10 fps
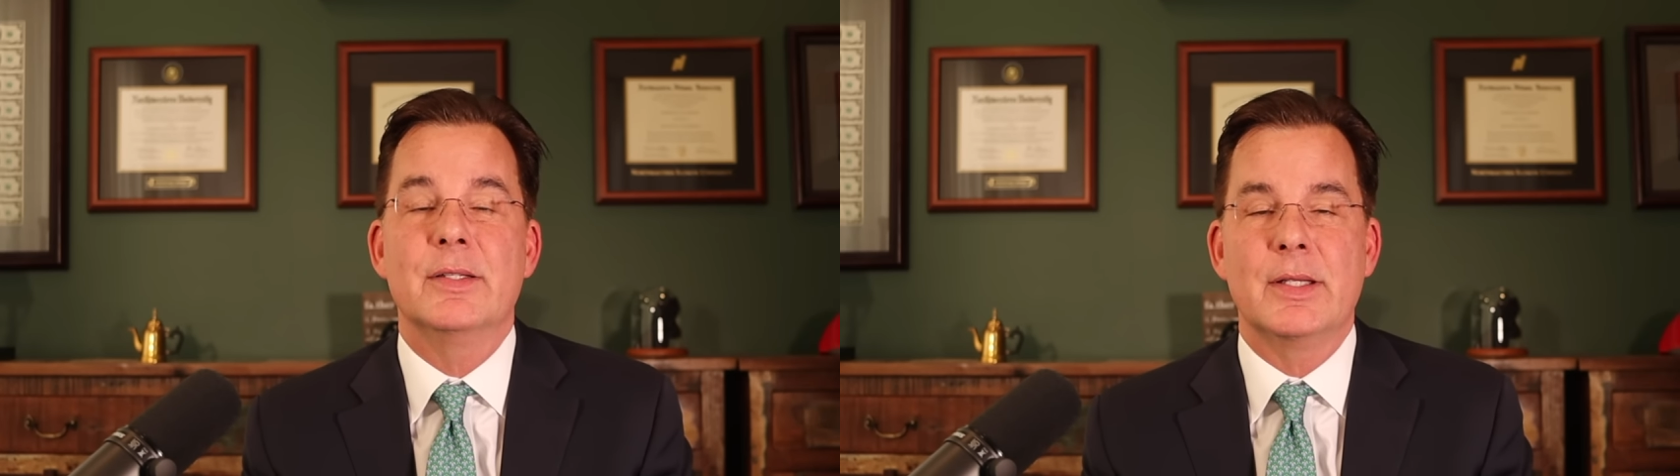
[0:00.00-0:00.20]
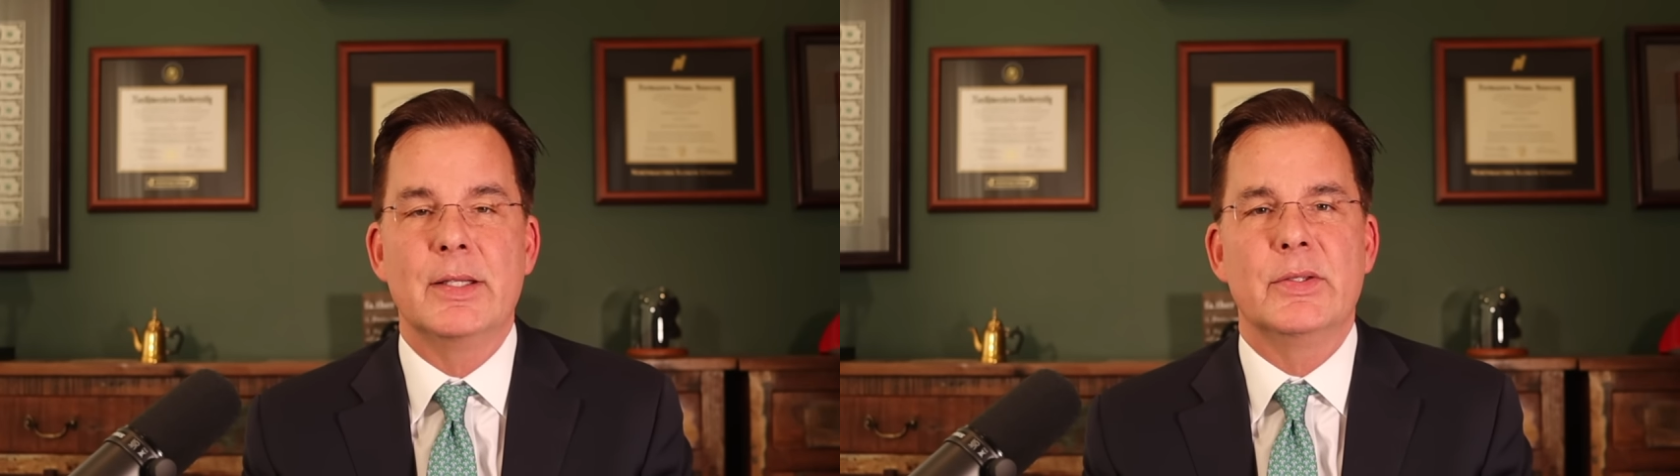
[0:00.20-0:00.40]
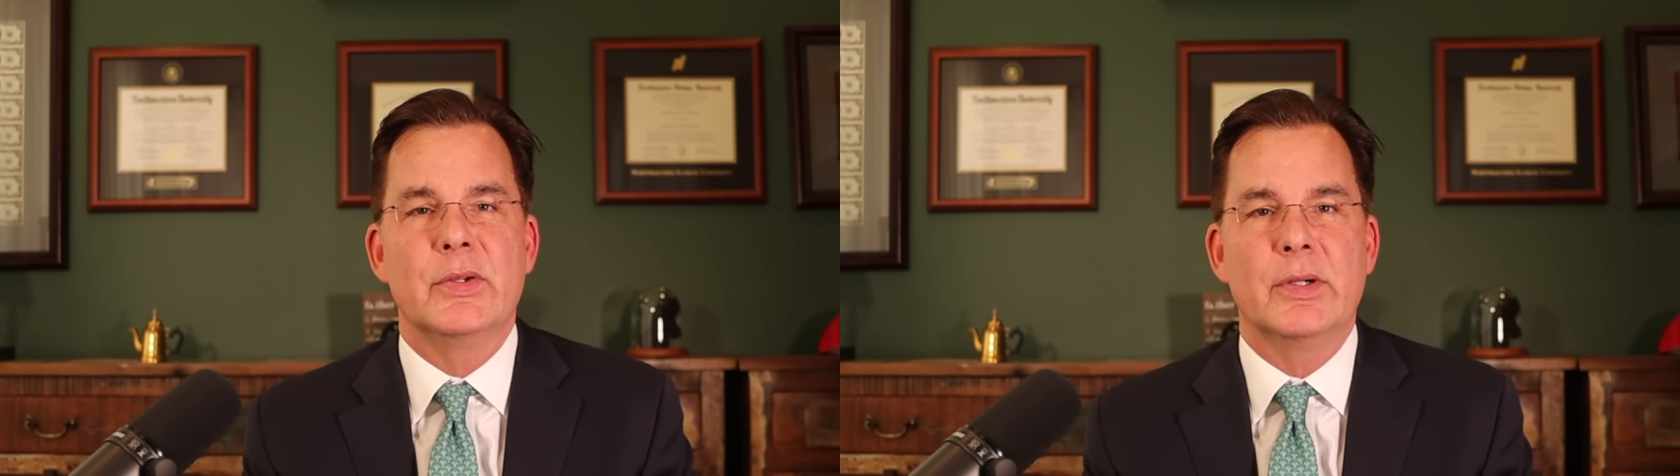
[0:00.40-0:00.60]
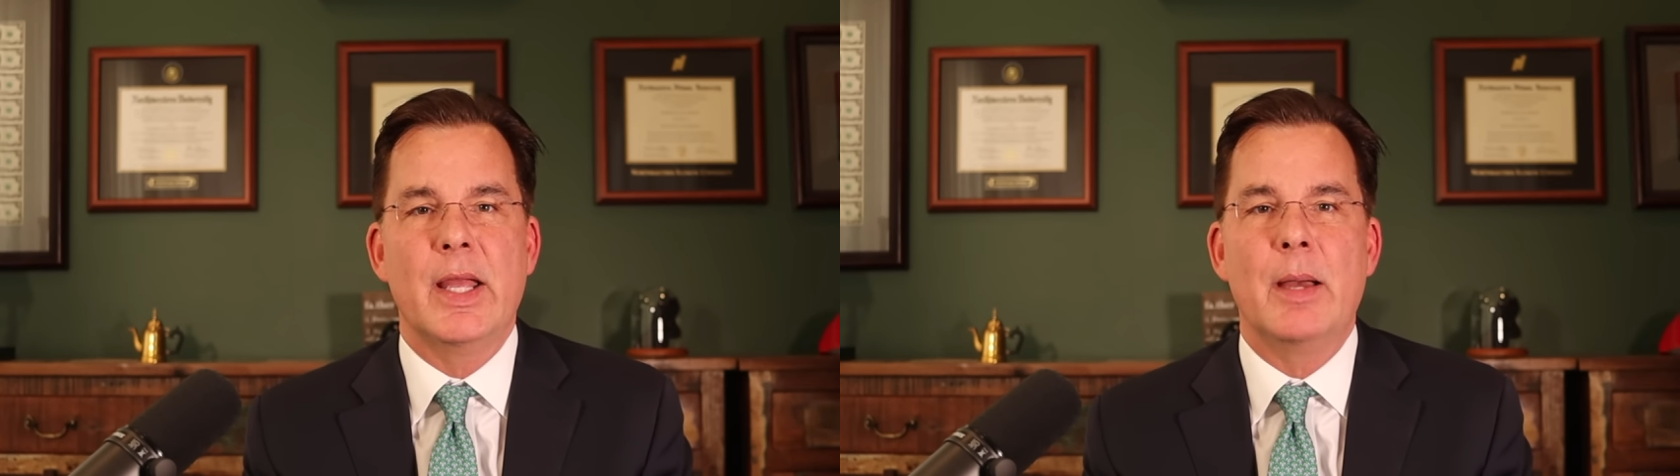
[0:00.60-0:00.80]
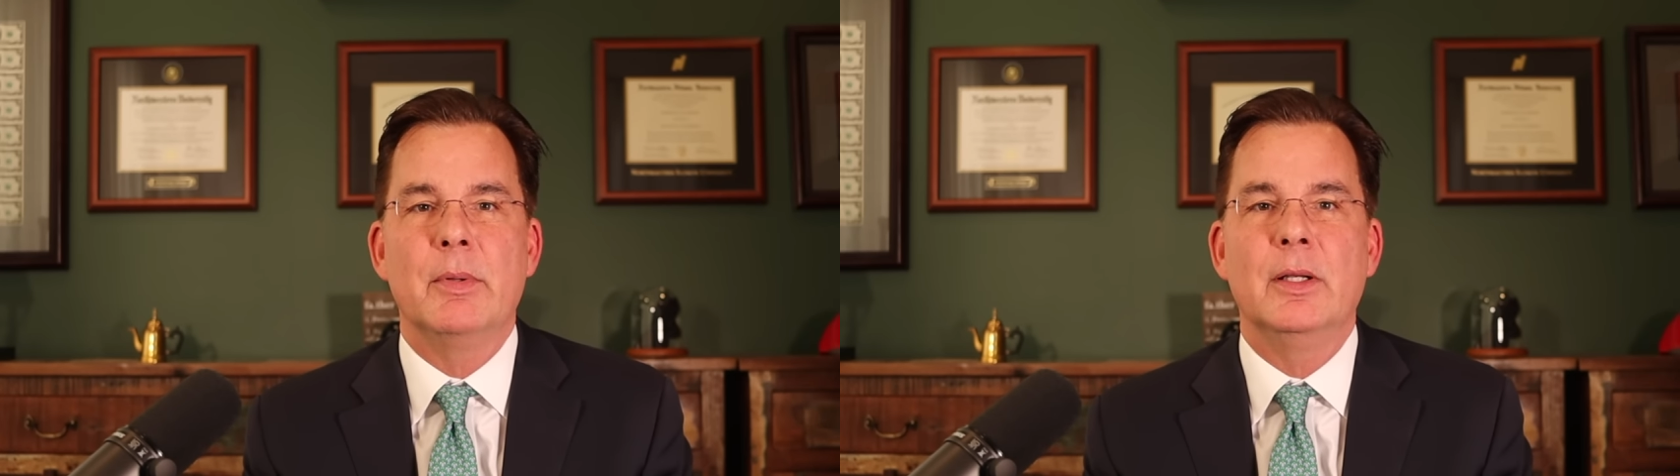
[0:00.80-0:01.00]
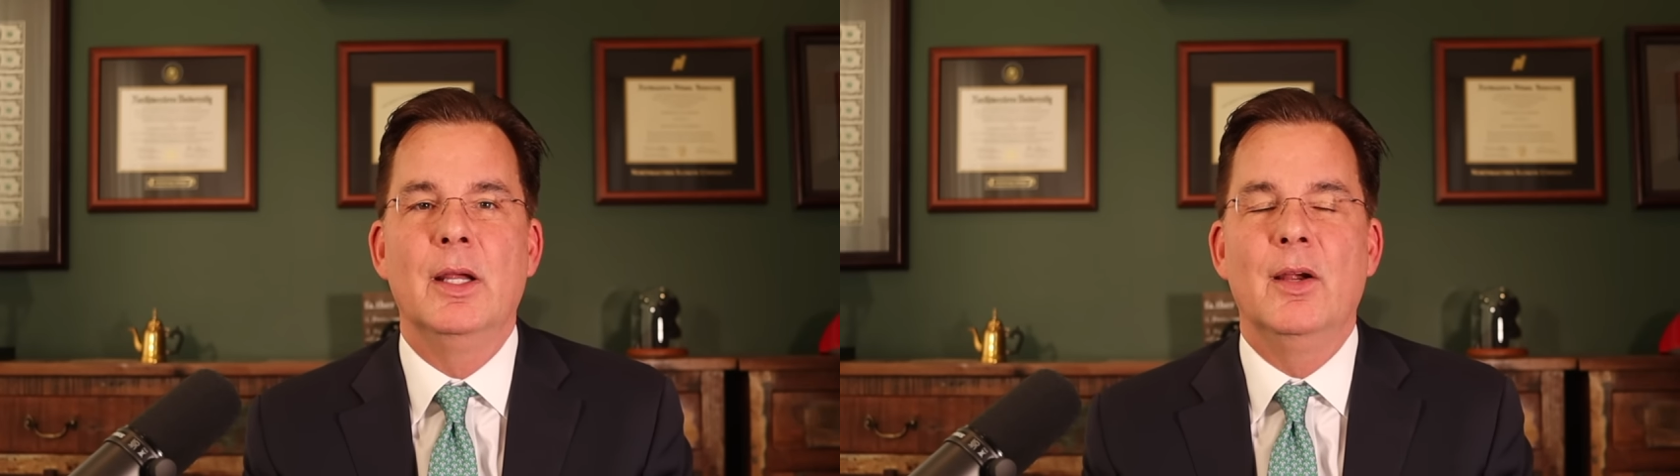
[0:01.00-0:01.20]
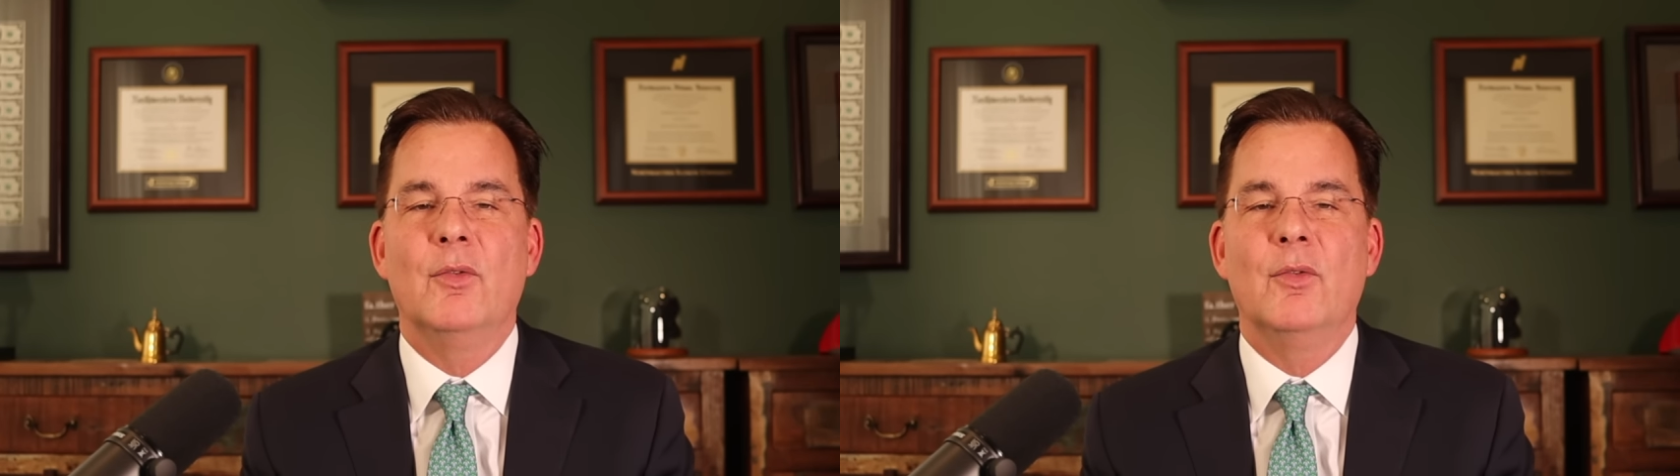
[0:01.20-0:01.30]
the size of their cabin